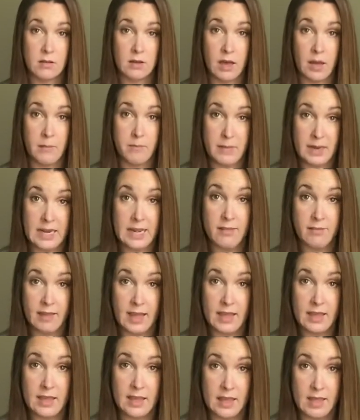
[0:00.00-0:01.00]
a mini
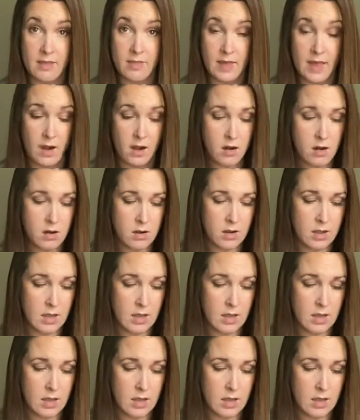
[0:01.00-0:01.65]
link in there,